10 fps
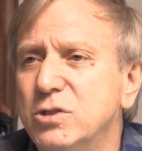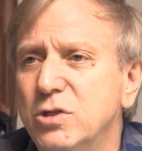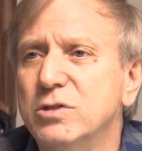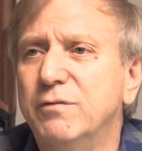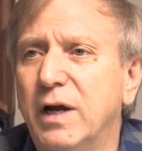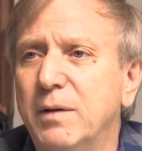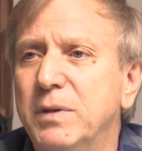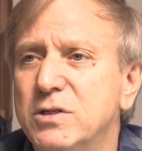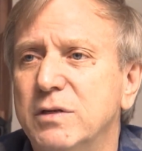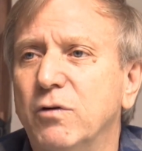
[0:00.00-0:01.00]
is usually very
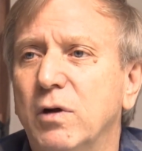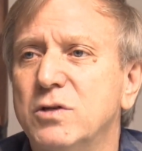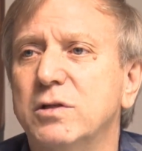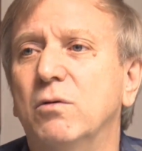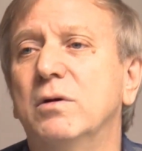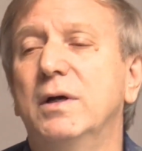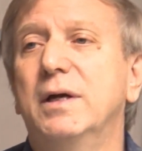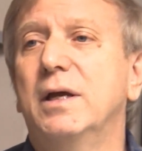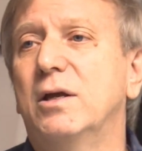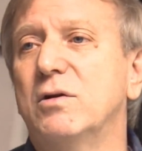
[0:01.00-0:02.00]
busy for us, so
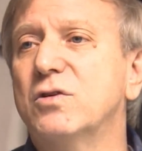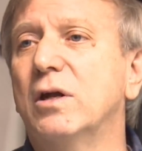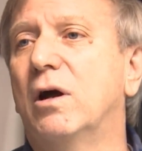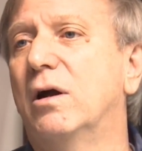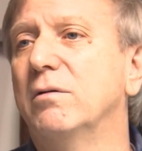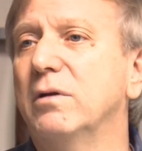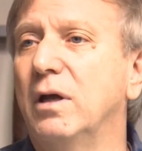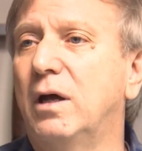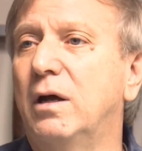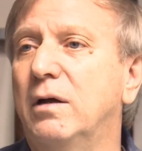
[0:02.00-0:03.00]
you know it's going to hurt.
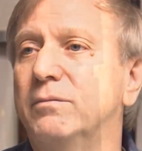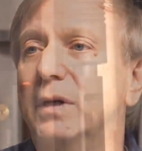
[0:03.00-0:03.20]
Uh,